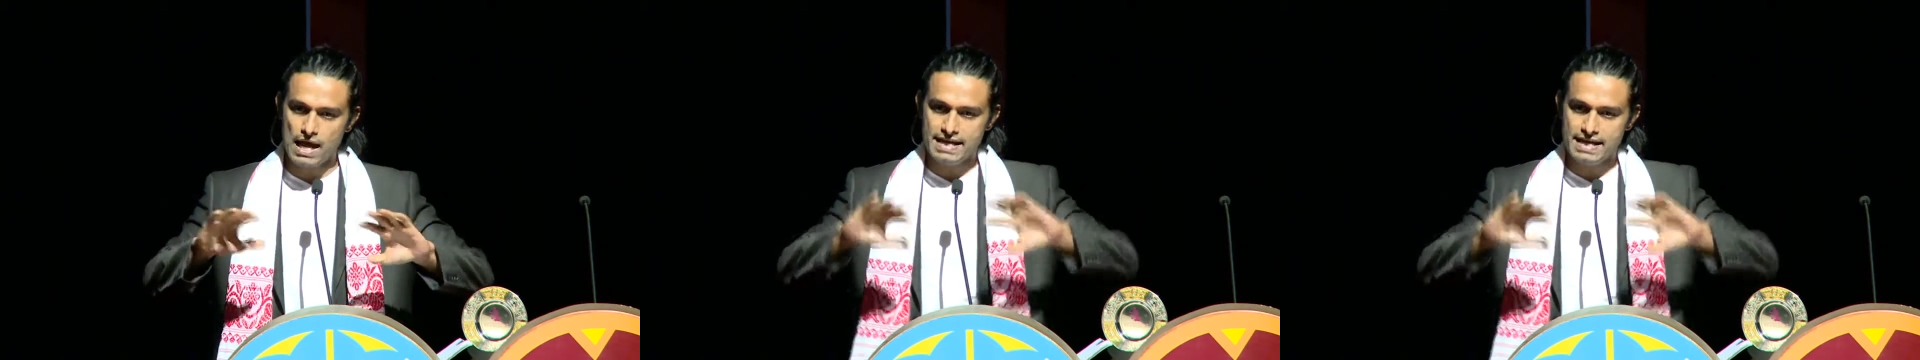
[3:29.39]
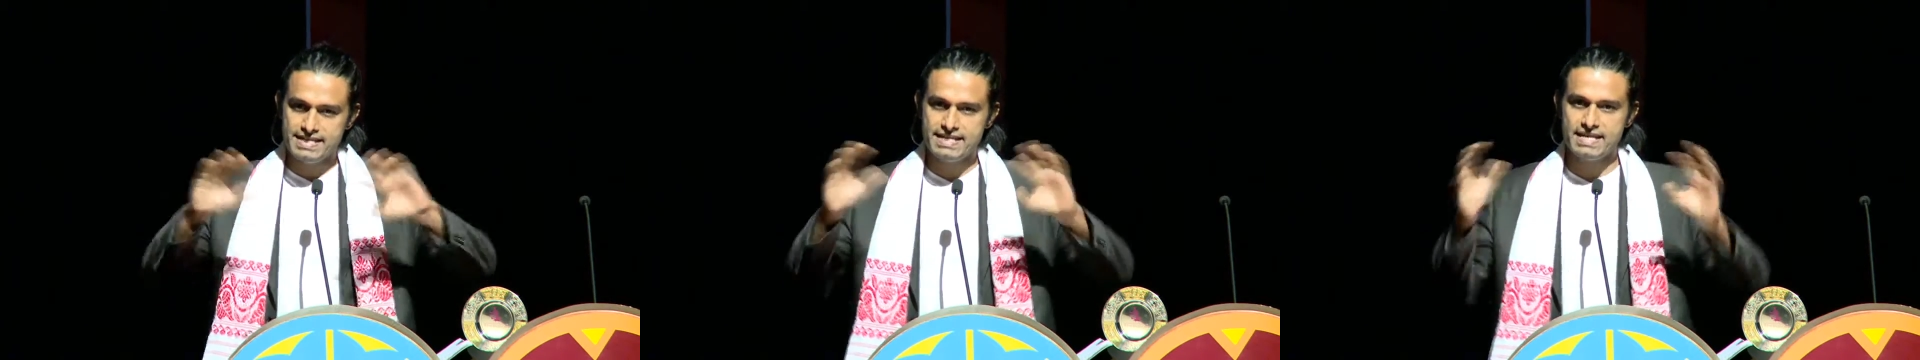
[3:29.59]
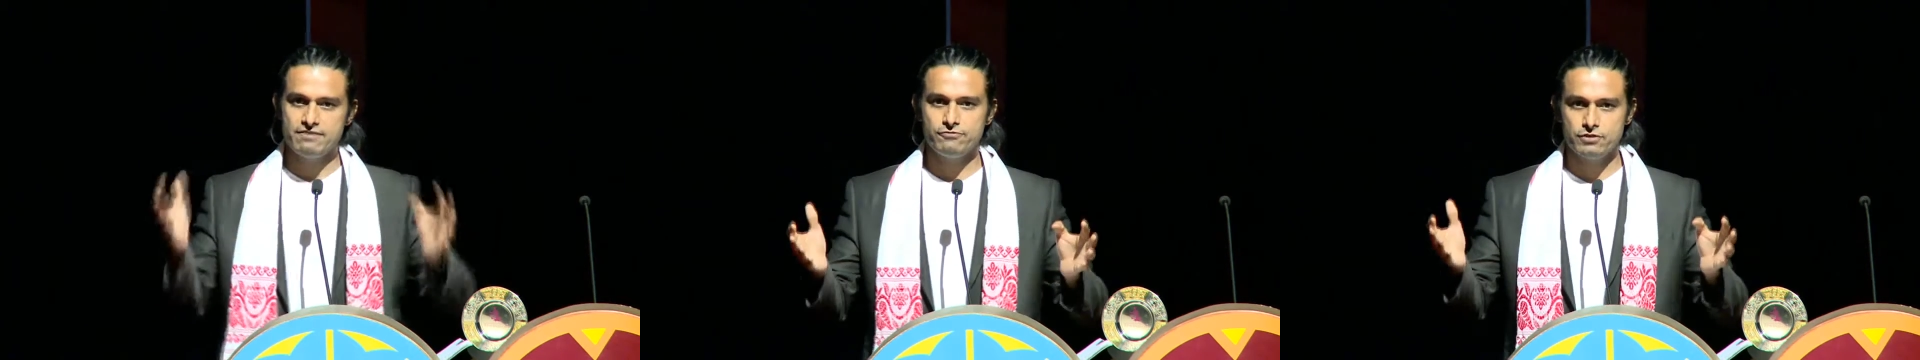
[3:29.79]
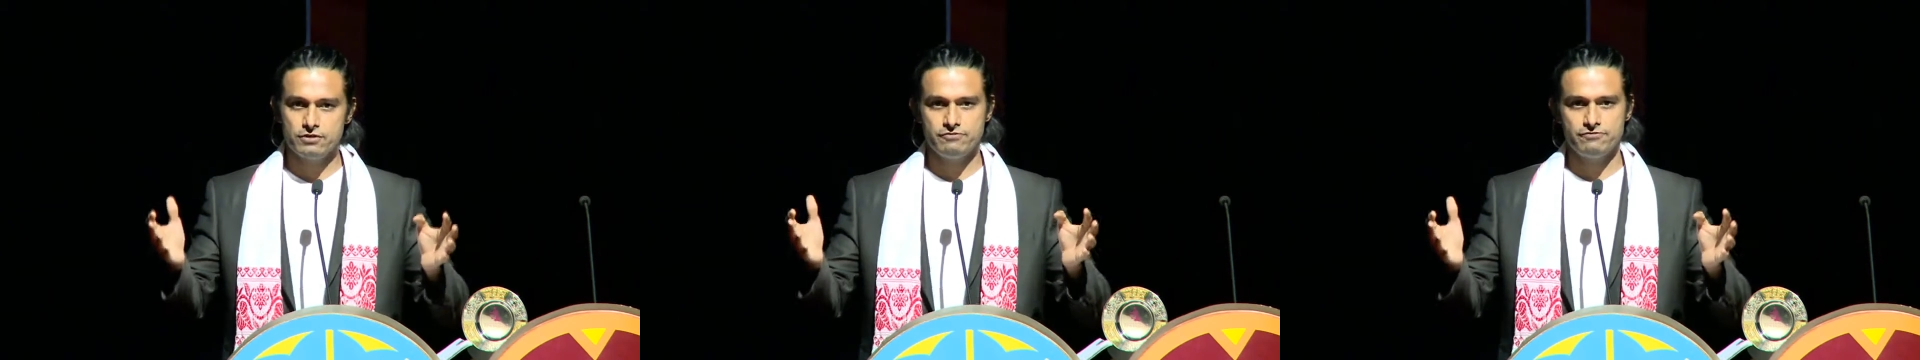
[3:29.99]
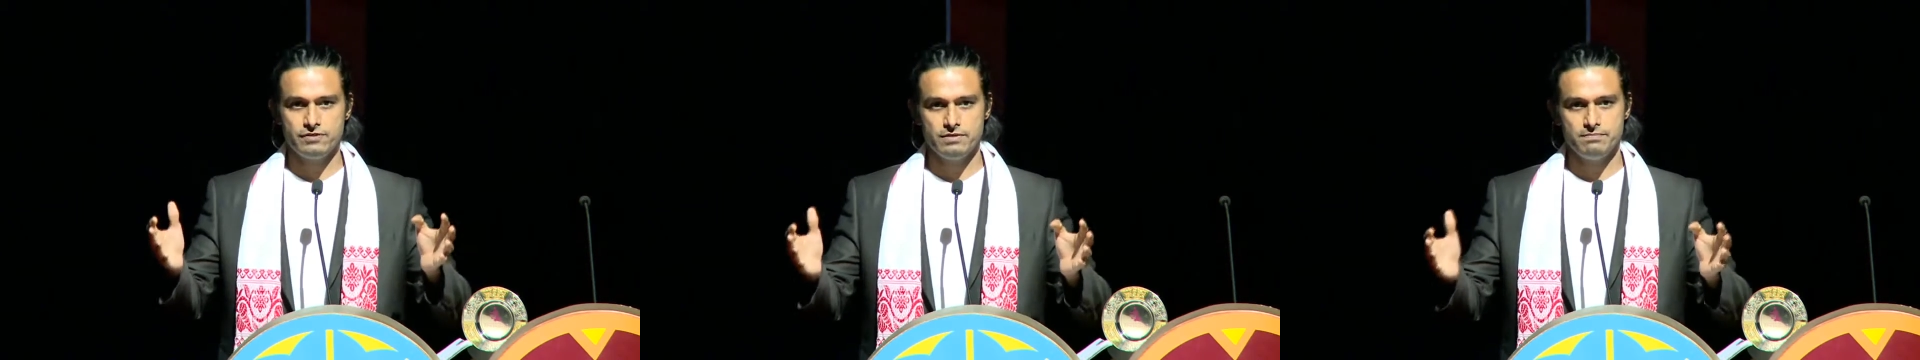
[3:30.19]
idea for a
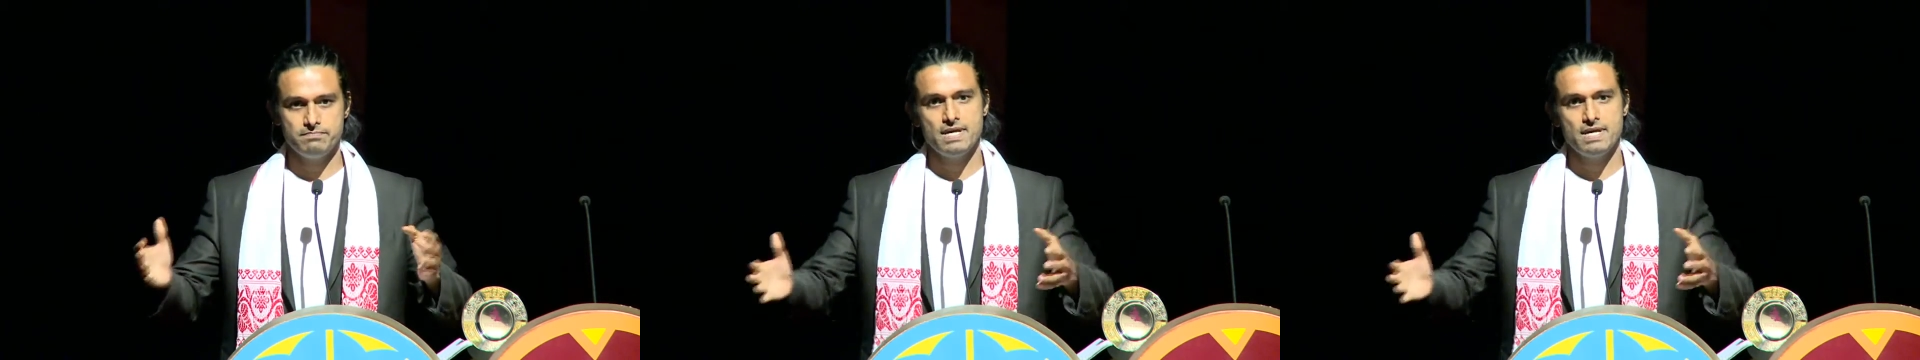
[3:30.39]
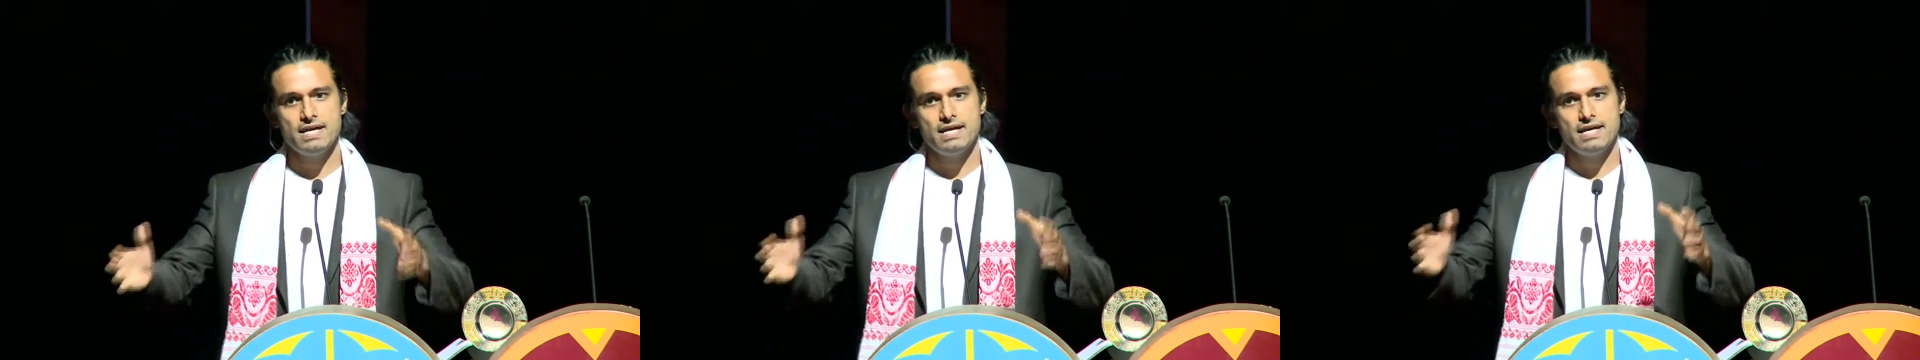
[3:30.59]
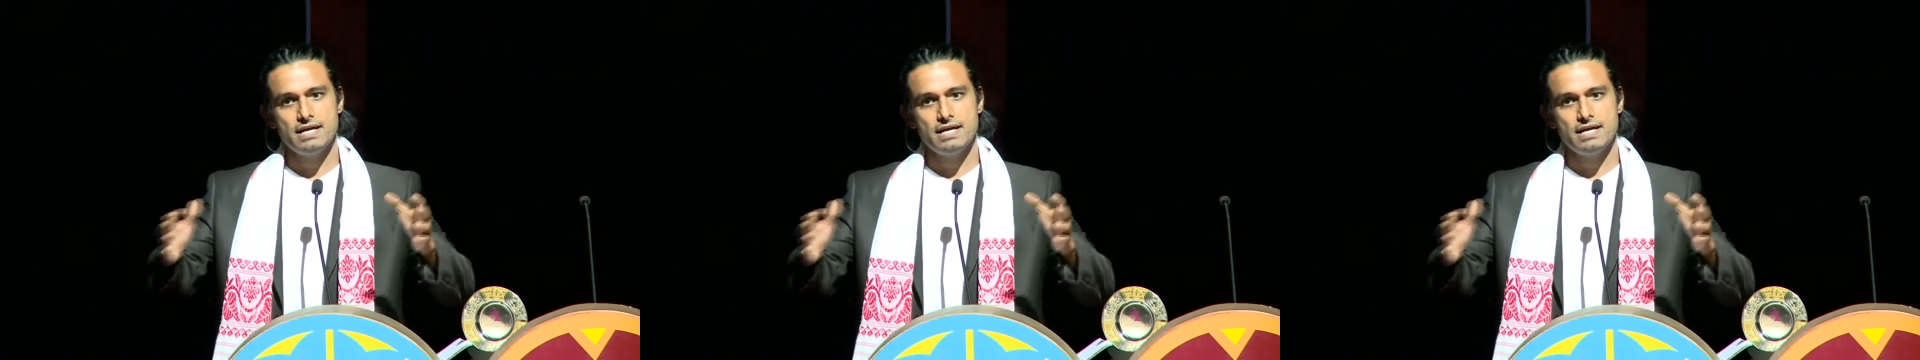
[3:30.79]
film